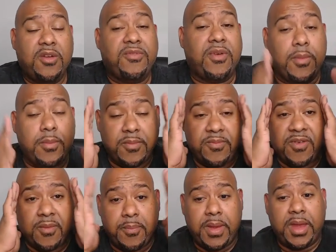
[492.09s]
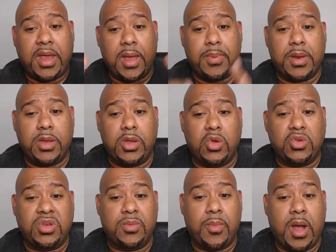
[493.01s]
from being able to
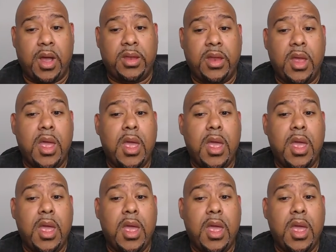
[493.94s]
use your mind.